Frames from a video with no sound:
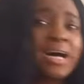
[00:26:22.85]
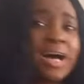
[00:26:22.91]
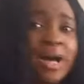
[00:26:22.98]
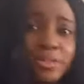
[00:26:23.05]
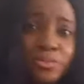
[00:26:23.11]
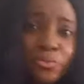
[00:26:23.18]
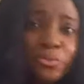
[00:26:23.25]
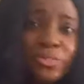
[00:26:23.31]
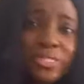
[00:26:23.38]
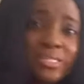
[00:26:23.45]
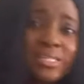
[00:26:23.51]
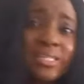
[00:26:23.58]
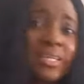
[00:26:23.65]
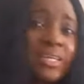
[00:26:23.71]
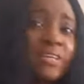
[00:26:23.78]
And was
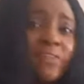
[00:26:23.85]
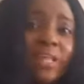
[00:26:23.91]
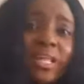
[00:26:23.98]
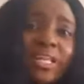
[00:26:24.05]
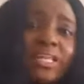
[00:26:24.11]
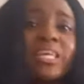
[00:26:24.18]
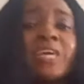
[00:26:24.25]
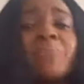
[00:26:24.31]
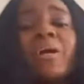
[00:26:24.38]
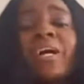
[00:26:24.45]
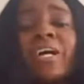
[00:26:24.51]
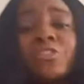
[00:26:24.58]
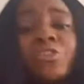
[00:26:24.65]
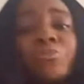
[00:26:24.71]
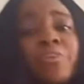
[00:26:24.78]
still, he finally came back
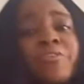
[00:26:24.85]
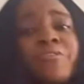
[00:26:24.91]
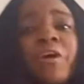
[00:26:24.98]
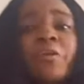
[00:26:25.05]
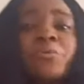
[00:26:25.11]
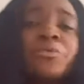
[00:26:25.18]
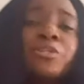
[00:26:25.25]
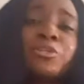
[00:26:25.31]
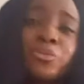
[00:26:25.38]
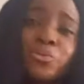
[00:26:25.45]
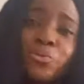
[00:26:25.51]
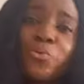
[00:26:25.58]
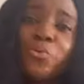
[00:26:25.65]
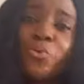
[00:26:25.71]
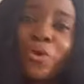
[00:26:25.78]
and told me he found only
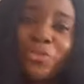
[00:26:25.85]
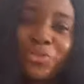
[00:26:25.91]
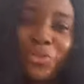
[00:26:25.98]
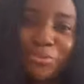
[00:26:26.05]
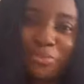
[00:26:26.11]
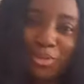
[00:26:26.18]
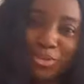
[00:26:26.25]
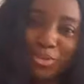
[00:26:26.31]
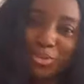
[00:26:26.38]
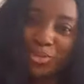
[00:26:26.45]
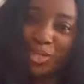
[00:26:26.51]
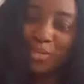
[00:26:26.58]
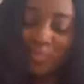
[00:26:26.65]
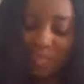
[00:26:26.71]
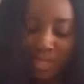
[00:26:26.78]
one number
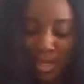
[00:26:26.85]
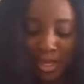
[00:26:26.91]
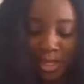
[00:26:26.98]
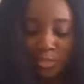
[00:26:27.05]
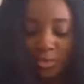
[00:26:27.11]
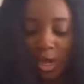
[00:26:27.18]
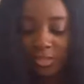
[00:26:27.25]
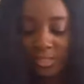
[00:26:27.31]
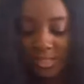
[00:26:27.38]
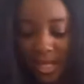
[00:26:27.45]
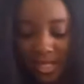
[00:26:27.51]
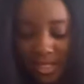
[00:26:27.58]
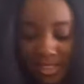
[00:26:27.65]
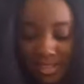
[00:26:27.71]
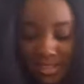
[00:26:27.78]
3. So I had to
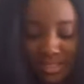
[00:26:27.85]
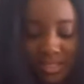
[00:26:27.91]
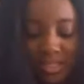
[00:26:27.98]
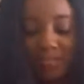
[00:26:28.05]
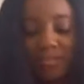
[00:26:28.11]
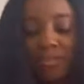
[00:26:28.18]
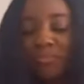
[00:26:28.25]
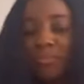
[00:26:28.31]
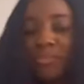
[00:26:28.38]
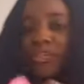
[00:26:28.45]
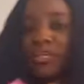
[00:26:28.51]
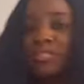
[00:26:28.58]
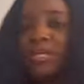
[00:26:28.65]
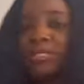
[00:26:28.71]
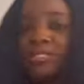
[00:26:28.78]
now give him
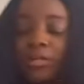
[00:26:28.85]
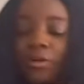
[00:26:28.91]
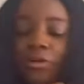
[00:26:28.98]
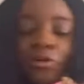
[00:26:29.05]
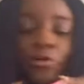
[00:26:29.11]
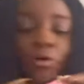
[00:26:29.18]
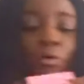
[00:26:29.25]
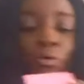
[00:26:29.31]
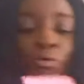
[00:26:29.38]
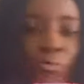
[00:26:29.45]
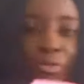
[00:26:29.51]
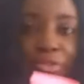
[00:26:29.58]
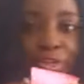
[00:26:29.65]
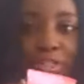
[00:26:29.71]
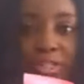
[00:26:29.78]
this. I said, go
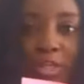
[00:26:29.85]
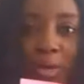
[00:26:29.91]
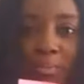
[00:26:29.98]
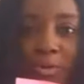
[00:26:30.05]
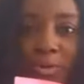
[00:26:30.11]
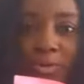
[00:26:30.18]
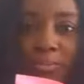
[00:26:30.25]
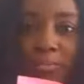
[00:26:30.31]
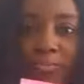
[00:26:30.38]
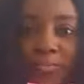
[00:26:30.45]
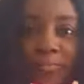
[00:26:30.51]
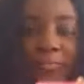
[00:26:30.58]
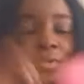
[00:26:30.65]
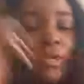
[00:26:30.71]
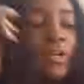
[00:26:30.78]
with this number,
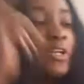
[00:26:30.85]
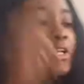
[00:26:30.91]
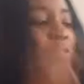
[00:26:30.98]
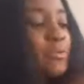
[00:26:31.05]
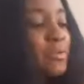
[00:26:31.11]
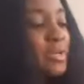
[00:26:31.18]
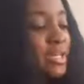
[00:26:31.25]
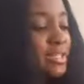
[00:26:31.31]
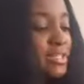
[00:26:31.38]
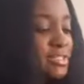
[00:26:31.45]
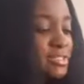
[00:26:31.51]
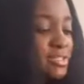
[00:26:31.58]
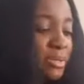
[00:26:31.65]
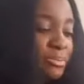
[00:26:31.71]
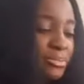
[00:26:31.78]
look at this
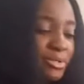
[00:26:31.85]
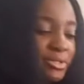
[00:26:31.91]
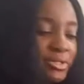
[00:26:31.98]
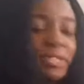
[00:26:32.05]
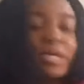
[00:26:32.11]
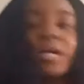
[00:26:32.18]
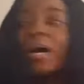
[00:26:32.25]
number,